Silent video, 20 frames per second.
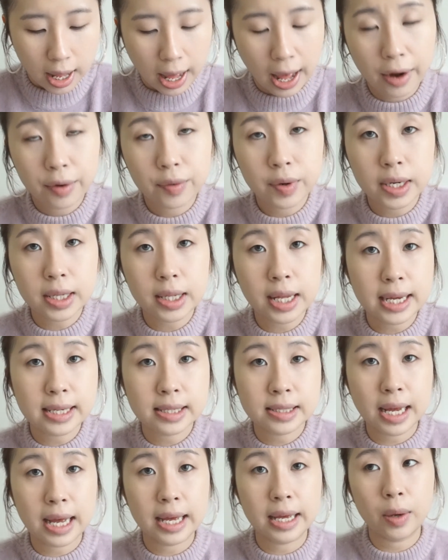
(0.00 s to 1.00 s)
I
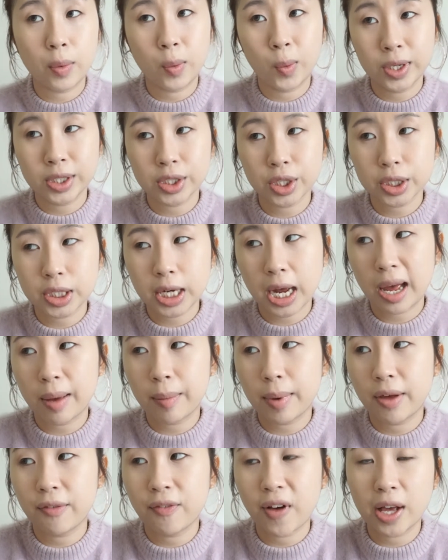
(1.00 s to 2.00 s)
realized that in
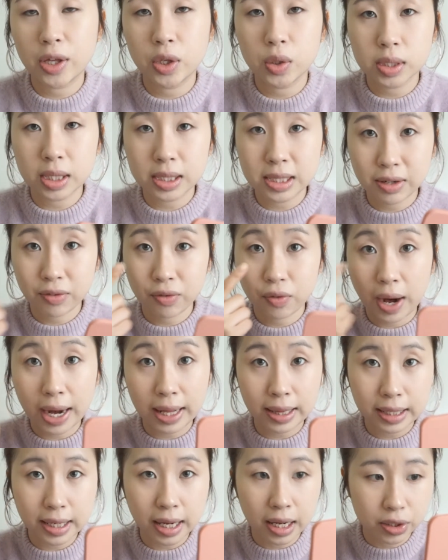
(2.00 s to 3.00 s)
wintertime, if I use it
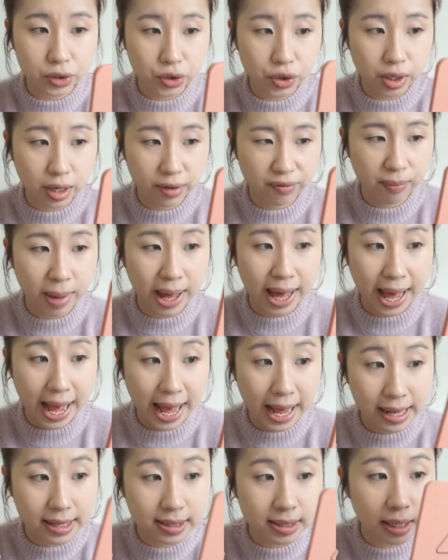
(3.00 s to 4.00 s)
directly underneath my
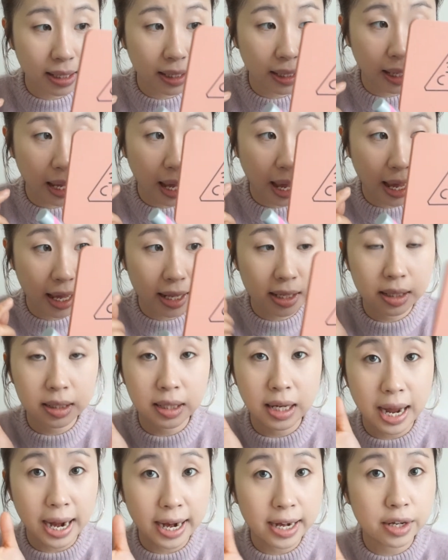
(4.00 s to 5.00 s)
eyes, it can
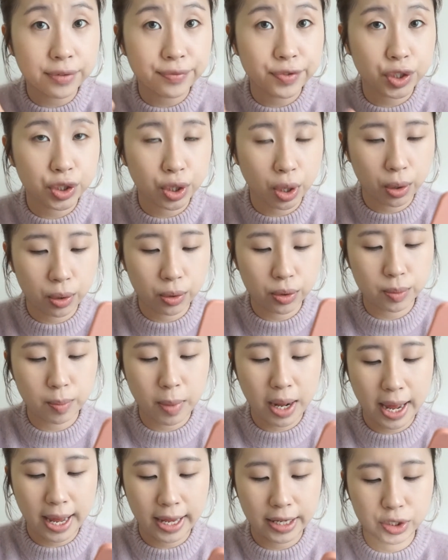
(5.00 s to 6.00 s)
kind of shows
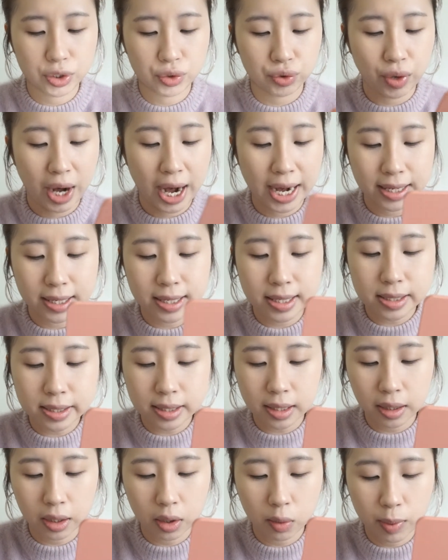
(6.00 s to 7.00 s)
my dryness
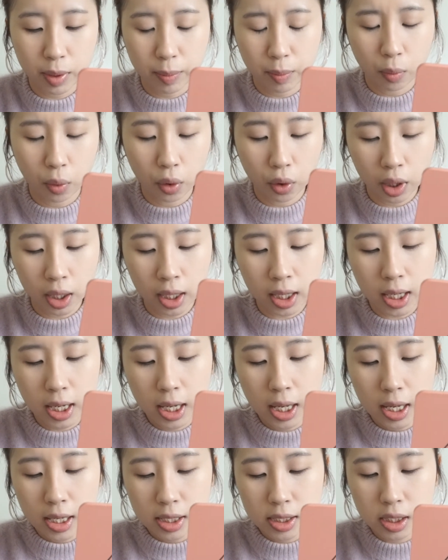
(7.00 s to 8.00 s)
a little bit more.
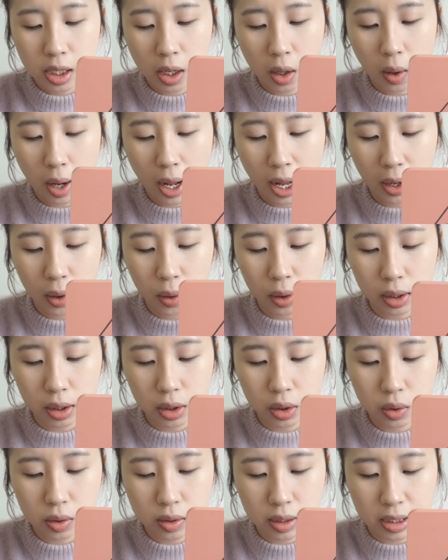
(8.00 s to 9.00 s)
So I
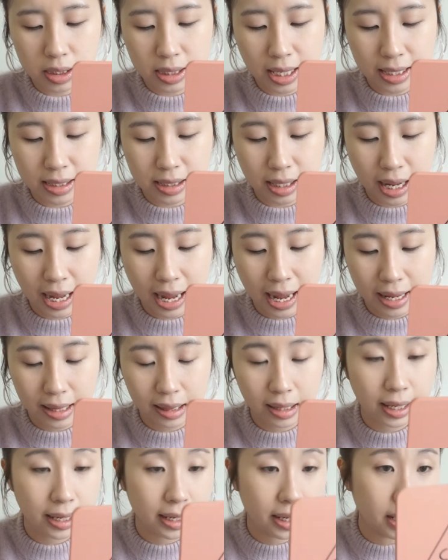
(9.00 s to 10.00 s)
only use this as a
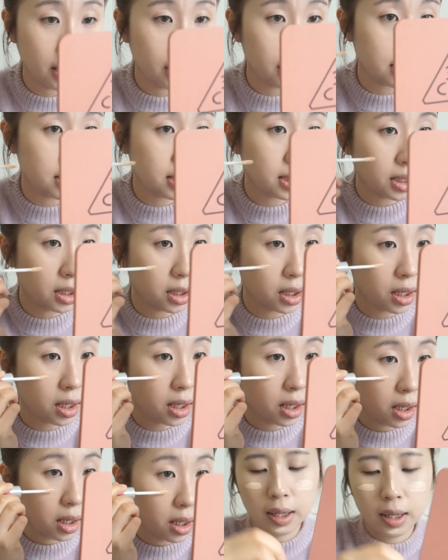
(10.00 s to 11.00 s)
highlighting concealer.